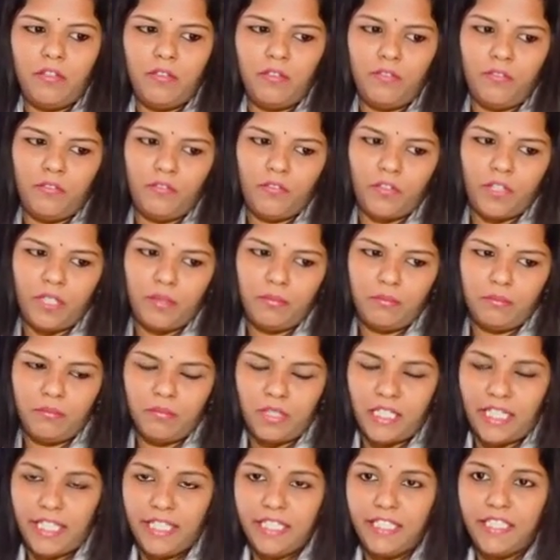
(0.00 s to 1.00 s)
from
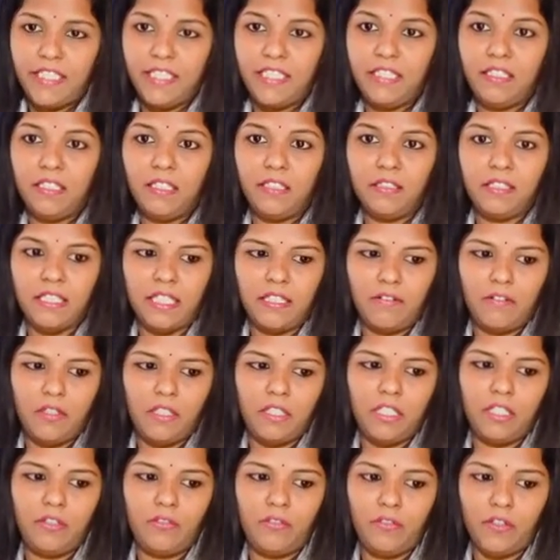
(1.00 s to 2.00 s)

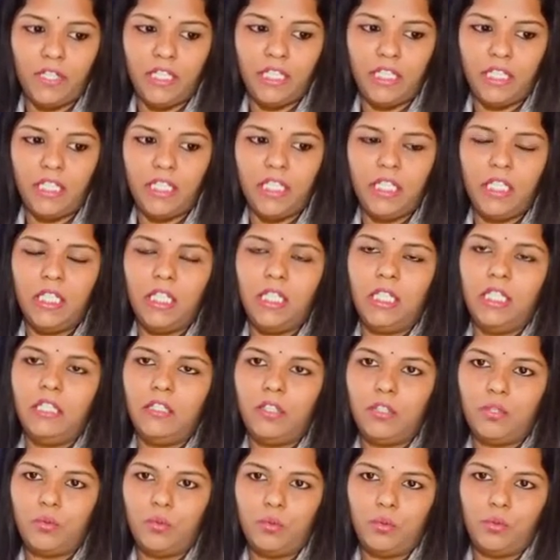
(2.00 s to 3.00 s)
1975
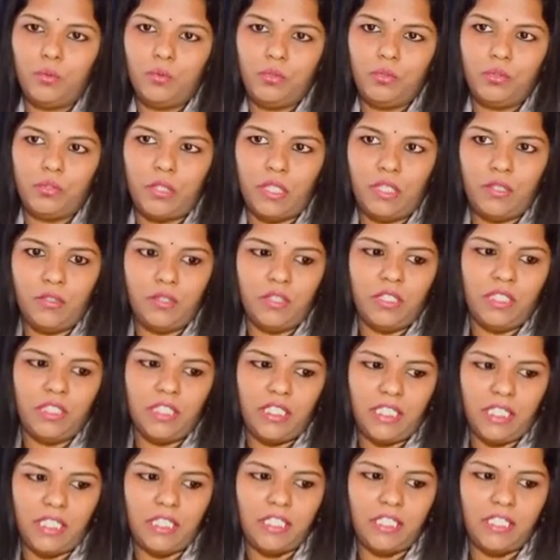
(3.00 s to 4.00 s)
to
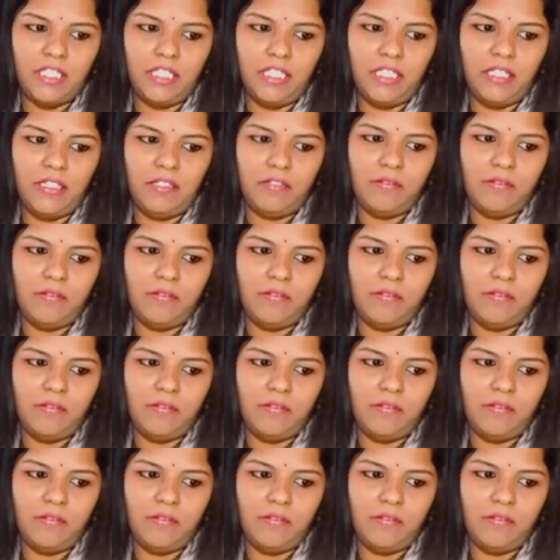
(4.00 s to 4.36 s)
2016,